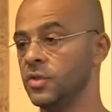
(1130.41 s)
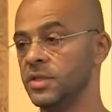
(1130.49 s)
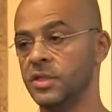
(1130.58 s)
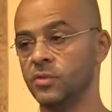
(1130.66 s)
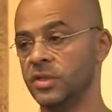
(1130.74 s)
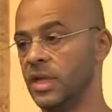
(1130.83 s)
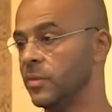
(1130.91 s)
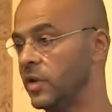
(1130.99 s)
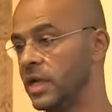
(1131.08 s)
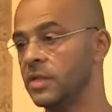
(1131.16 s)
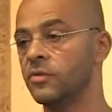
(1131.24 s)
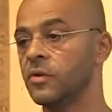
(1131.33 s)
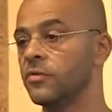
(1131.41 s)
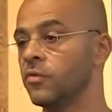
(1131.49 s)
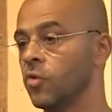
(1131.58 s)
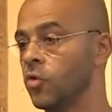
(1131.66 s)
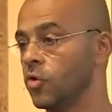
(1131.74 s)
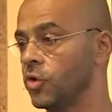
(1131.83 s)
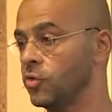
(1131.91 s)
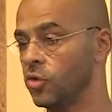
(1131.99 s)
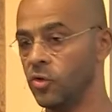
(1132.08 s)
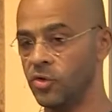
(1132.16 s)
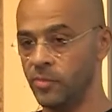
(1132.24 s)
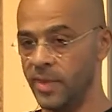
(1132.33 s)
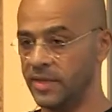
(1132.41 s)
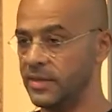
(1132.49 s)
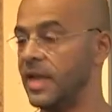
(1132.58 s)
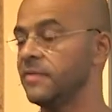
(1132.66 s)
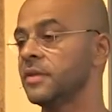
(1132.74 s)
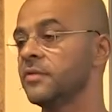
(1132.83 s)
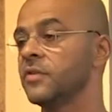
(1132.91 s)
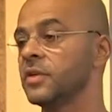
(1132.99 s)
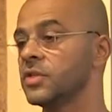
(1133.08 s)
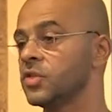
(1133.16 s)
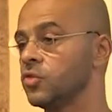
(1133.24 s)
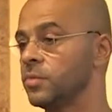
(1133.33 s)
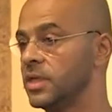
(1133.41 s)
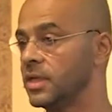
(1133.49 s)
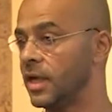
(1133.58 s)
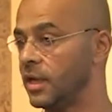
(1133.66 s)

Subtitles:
this is what I'm grateful for, you made that difference to me,